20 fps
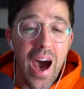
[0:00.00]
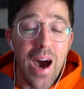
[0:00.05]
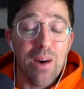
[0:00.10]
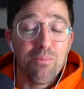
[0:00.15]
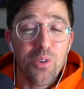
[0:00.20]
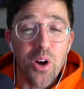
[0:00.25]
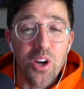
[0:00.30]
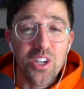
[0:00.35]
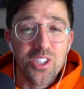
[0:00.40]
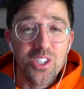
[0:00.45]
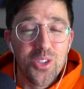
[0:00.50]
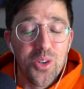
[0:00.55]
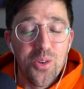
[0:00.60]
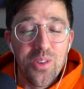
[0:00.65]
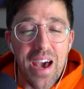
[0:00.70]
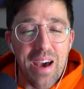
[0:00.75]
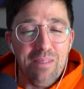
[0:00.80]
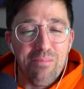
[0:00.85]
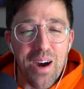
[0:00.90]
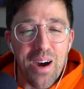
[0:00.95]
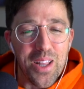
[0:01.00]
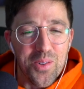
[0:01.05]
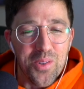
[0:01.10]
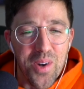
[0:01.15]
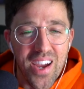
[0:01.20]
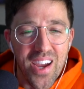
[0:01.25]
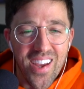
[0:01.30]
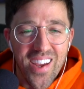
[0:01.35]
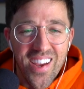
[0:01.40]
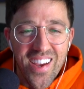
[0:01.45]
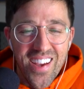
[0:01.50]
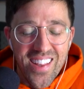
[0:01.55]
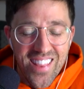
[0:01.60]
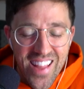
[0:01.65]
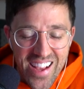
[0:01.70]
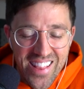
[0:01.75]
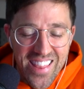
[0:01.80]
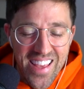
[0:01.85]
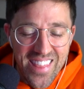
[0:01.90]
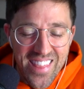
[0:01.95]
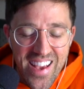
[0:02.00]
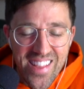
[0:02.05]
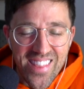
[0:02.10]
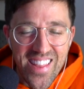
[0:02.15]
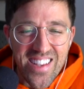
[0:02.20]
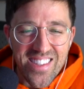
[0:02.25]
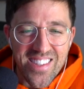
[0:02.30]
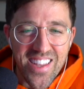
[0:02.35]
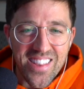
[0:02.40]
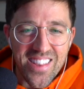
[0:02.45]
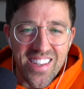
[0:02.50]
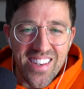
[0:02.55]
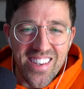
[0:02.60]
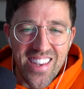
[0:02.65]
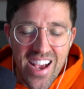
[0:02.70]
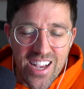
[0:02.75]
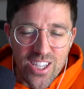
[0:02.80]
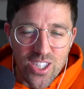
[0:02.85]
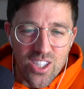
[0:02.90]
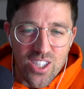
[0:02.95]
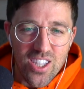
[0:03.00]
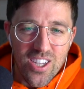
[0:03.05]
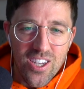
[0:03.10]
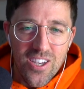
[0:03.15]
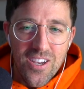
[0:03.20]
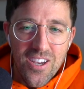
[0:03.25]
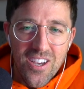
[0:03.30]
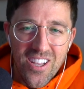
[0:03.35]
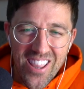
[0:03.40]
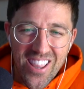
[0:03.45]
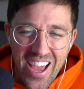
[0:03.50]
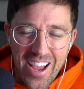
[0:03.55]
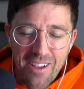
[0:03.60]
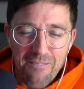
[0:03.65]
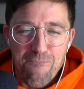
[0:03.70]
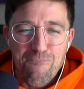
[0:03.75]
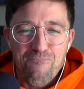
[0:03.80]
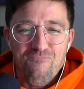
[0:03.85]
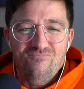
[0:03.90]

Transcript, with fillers: I'm gonna do that. By the way, like that, that that's like the next like